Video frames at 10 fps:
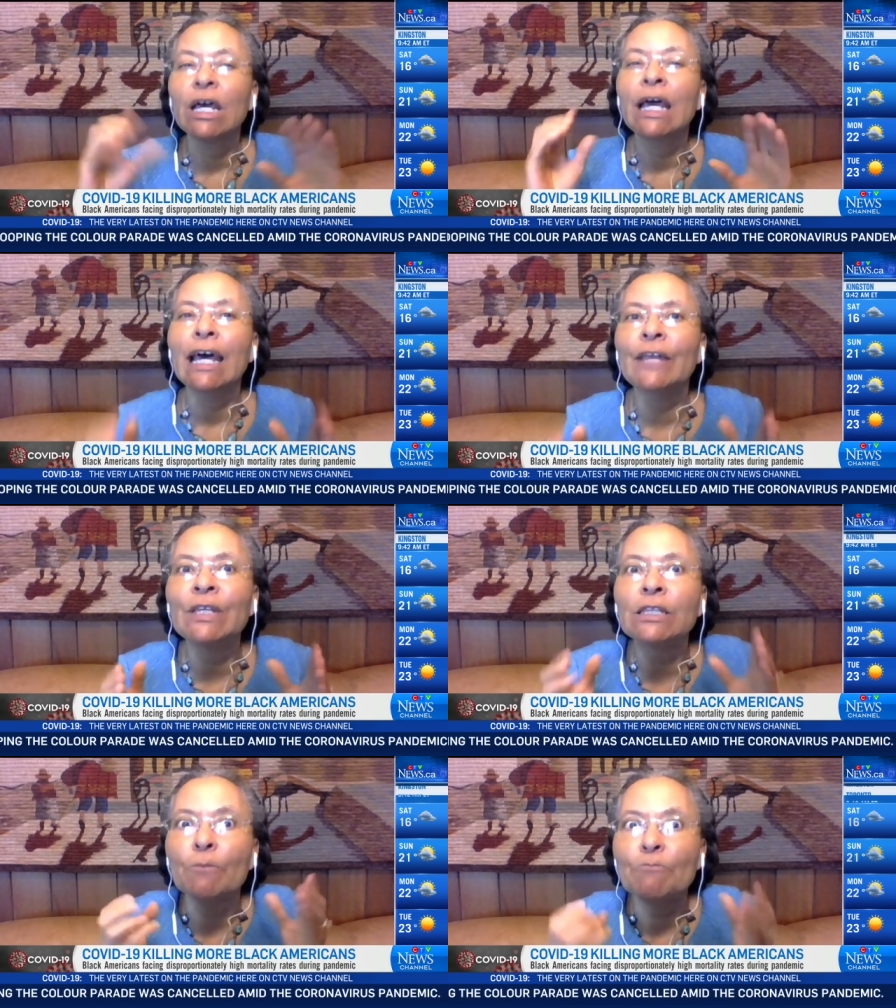Mm-hmm. And
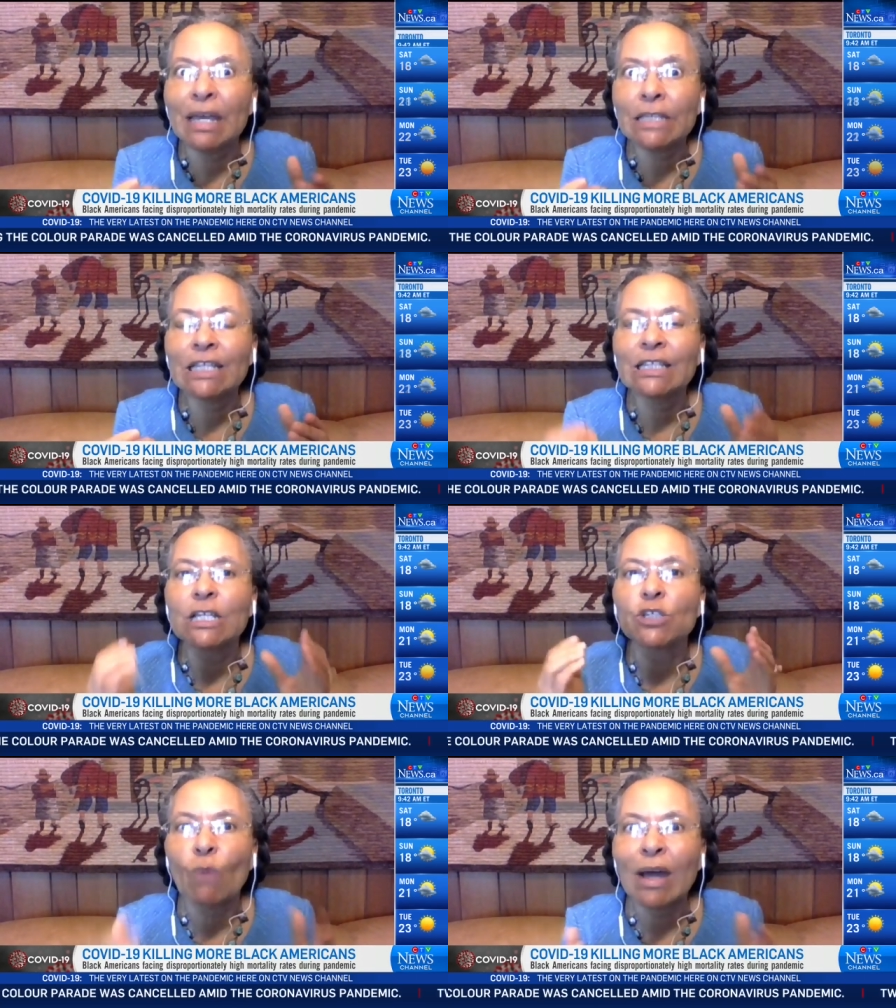then mm-hmm. the basic
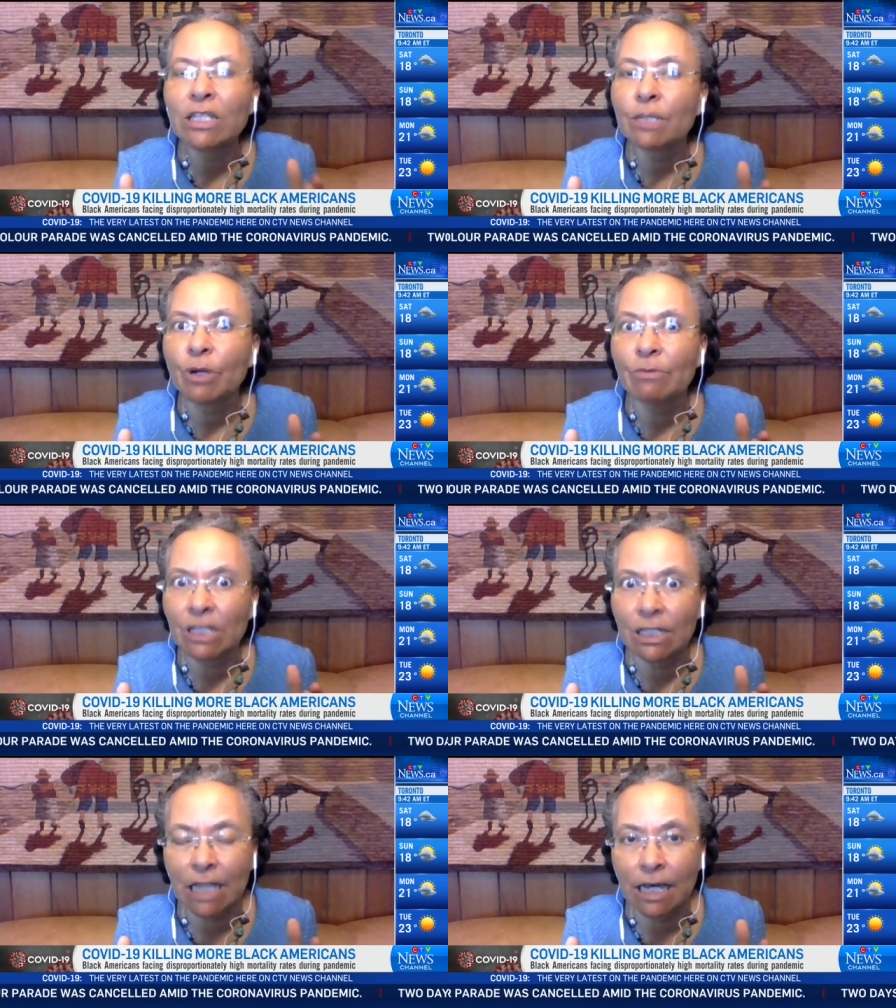thing is white
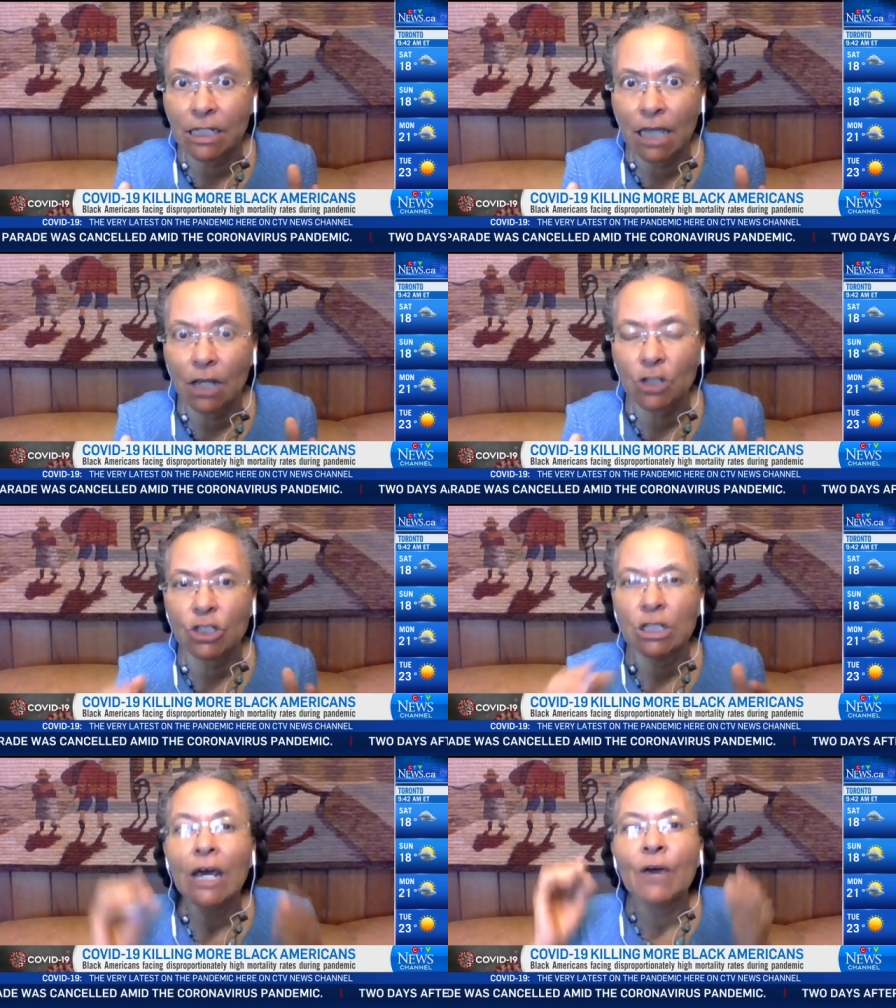supremacist
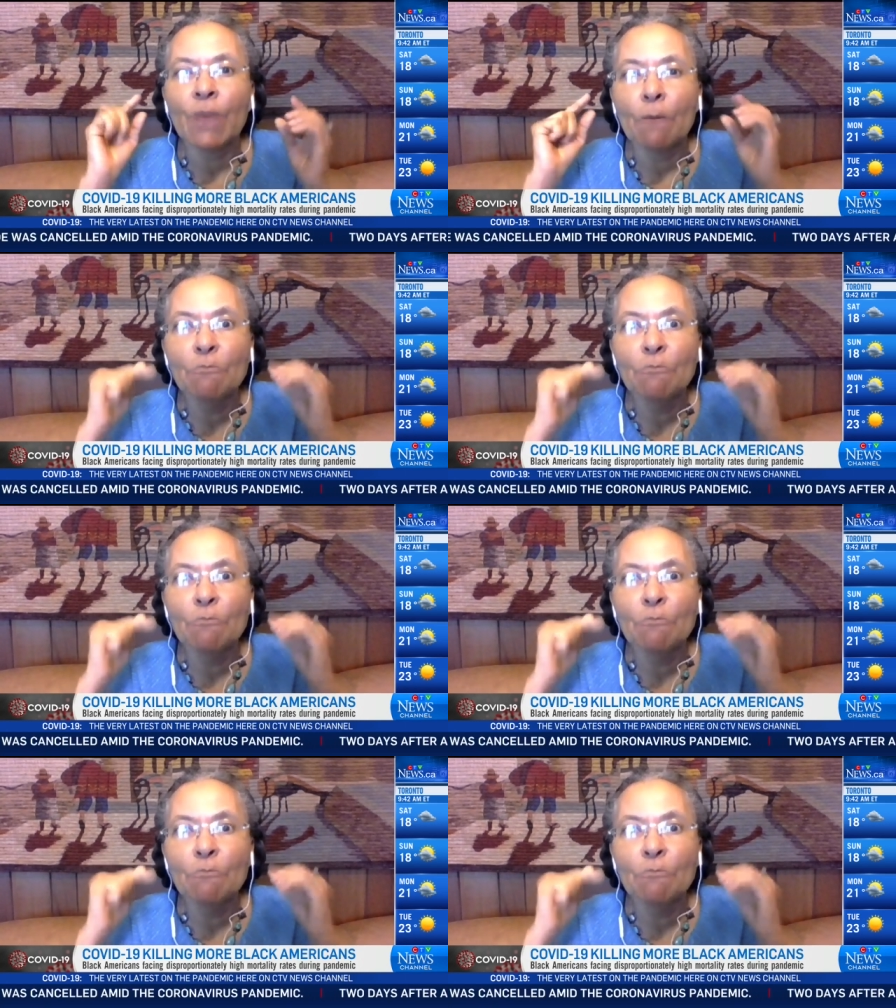ideology, the